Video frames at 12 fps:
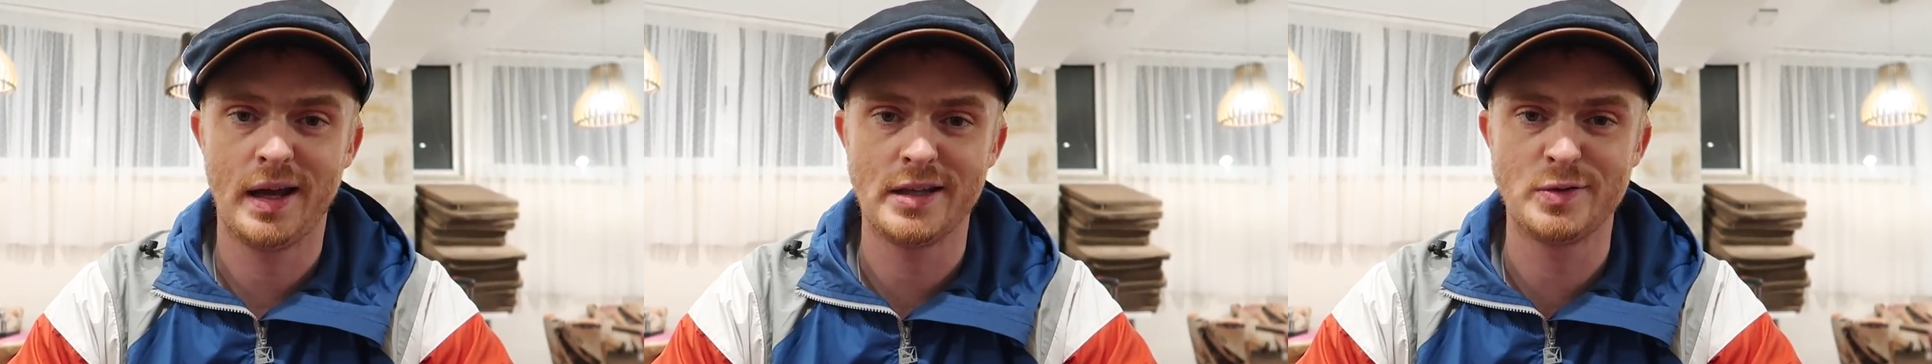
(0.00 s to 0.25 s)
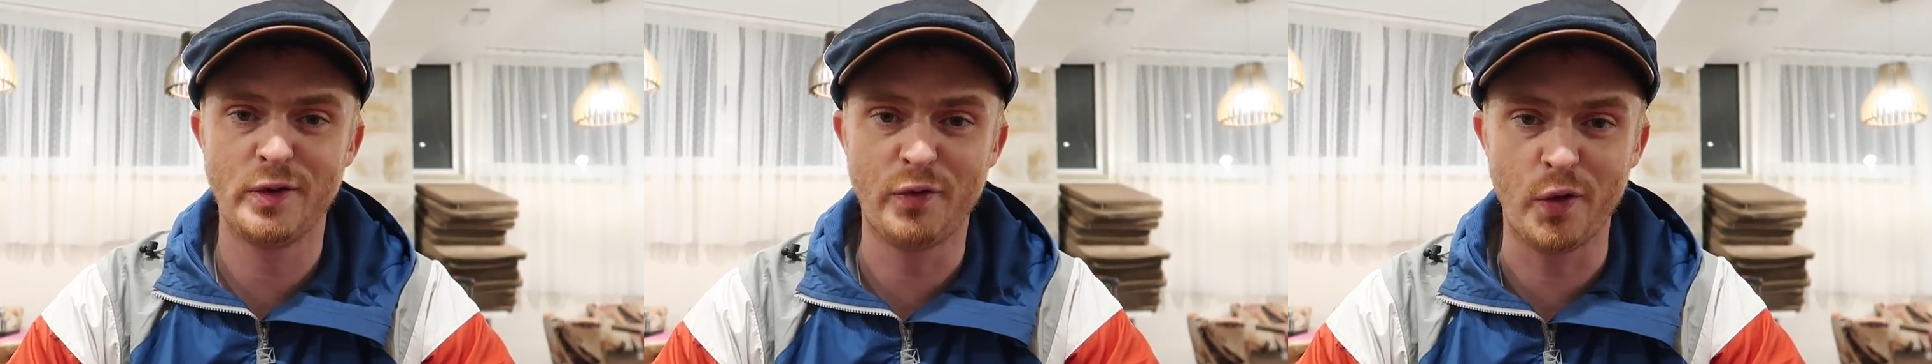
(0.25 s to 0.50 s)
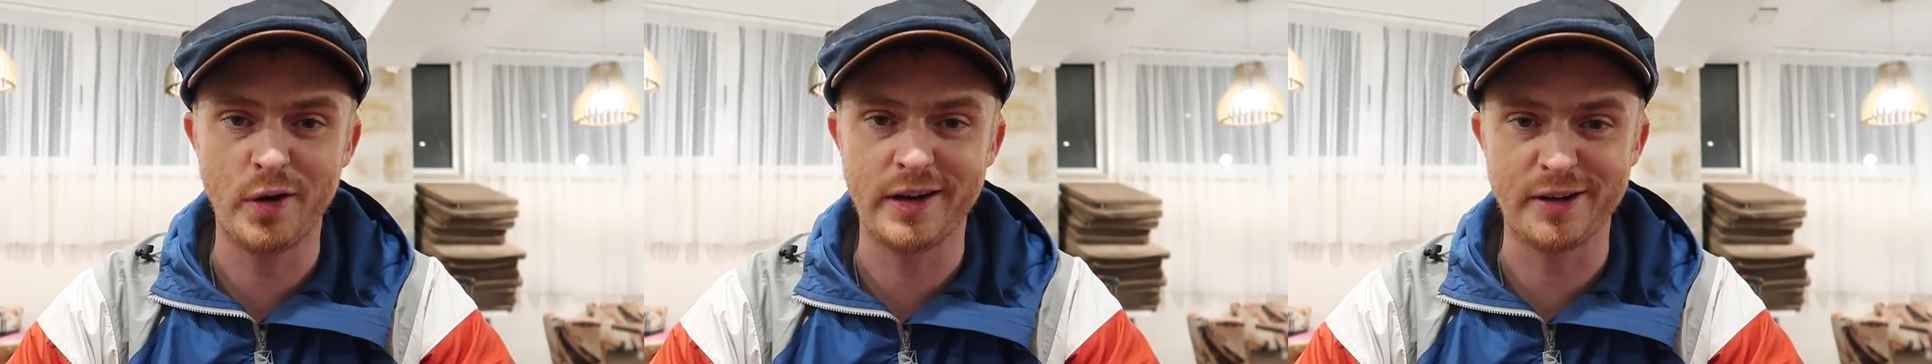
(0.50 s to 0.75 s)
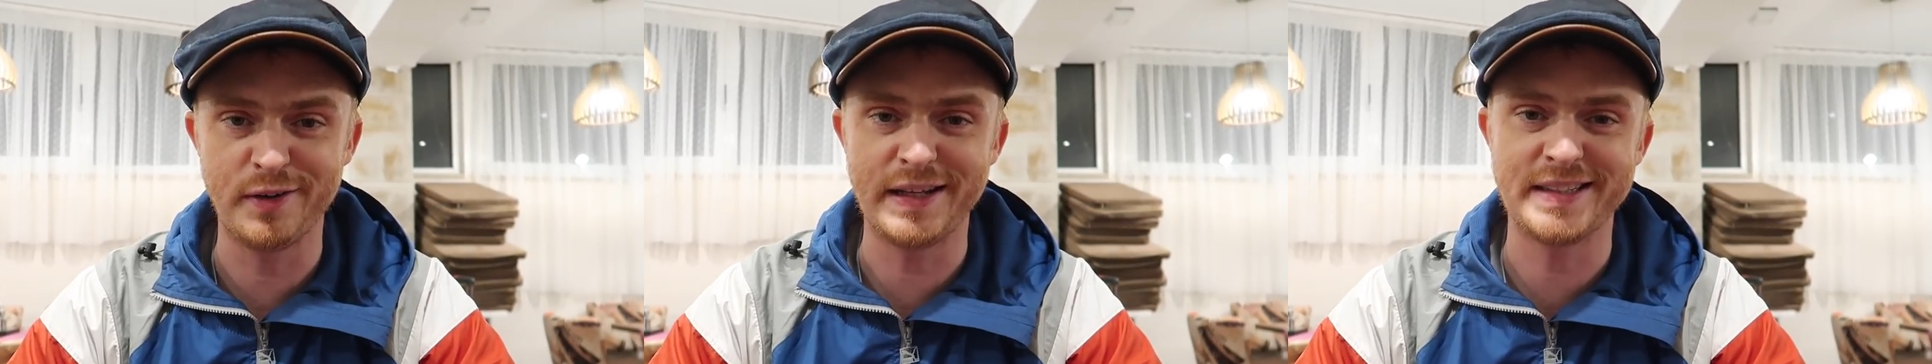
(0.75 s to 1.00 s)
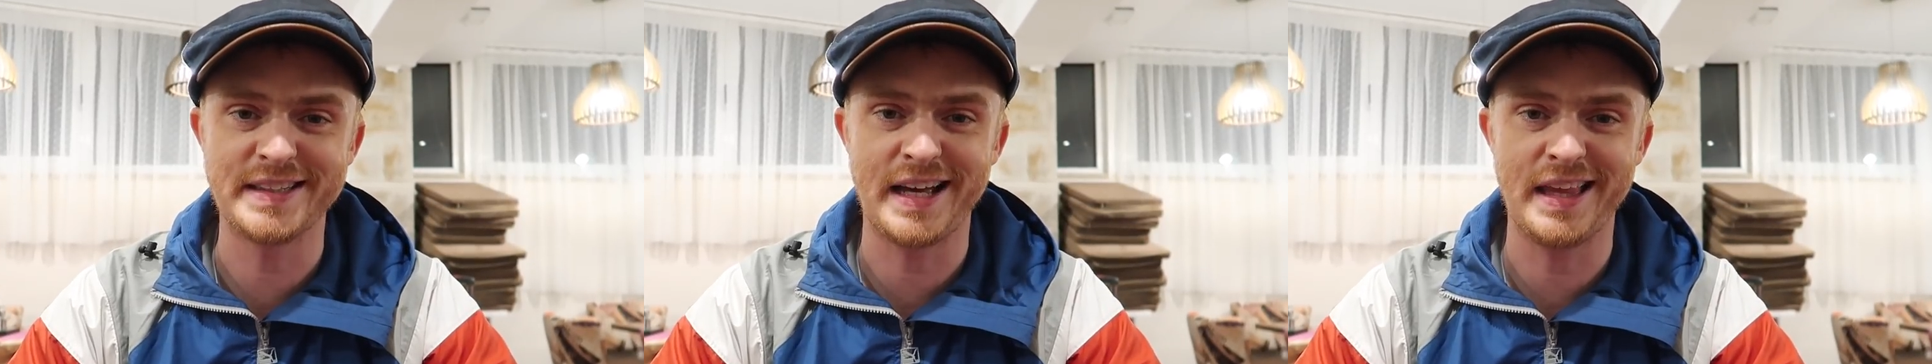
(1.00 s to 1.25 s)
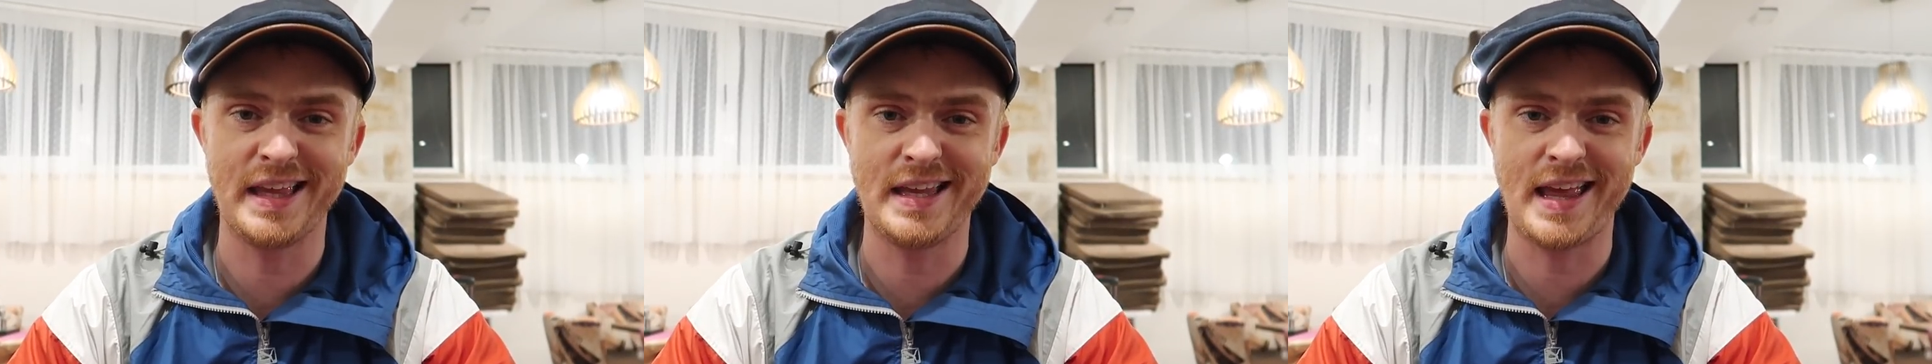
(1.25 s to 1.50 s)
So we've ordered a Greek
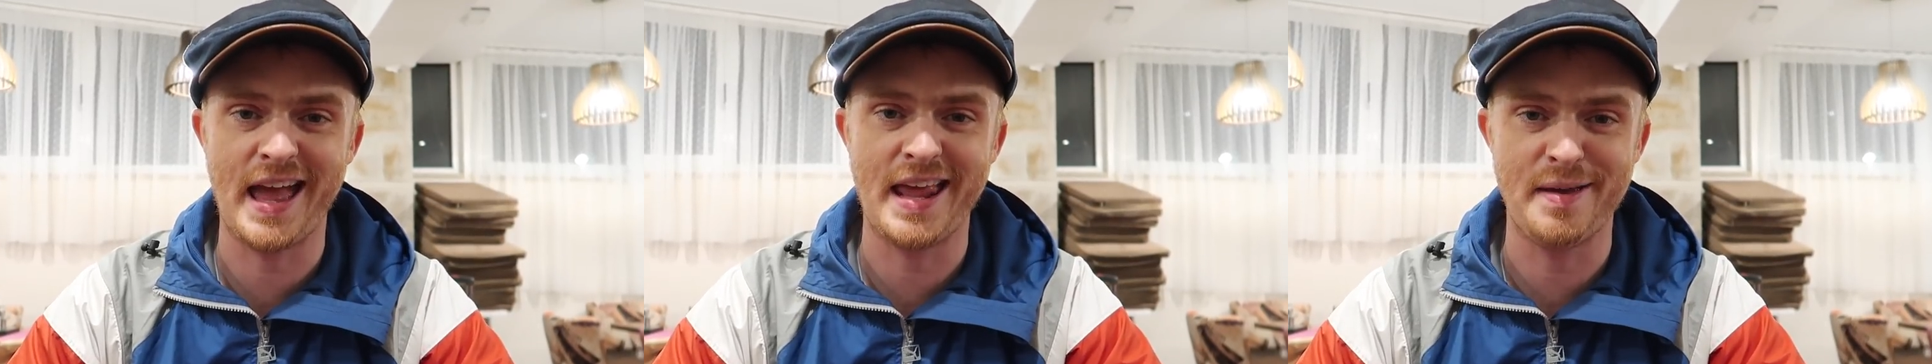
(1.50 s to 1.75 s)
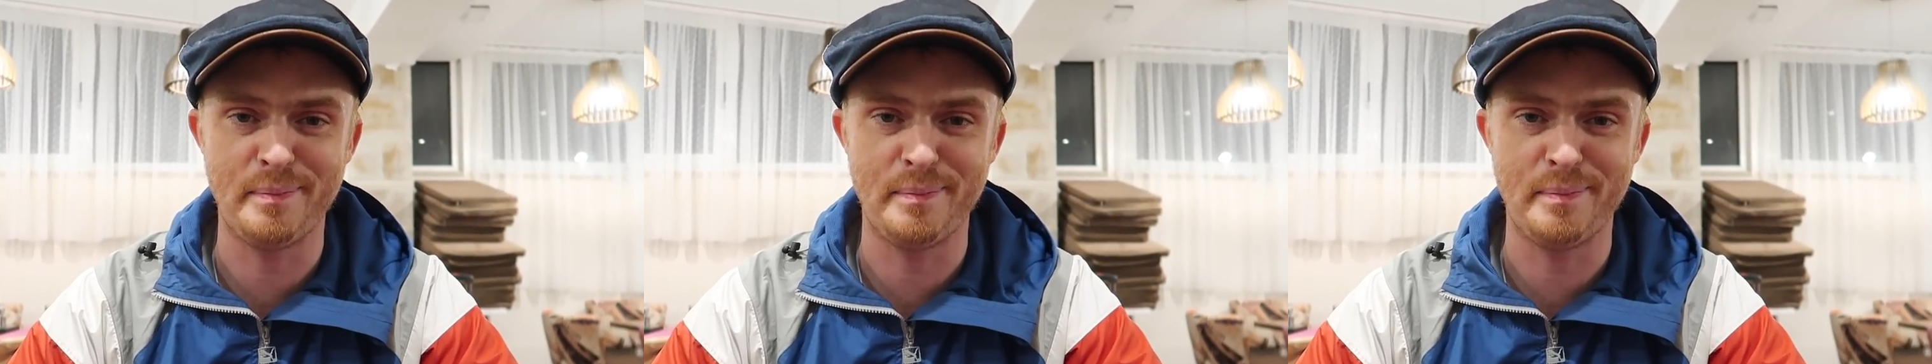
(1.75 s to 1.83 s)
salad and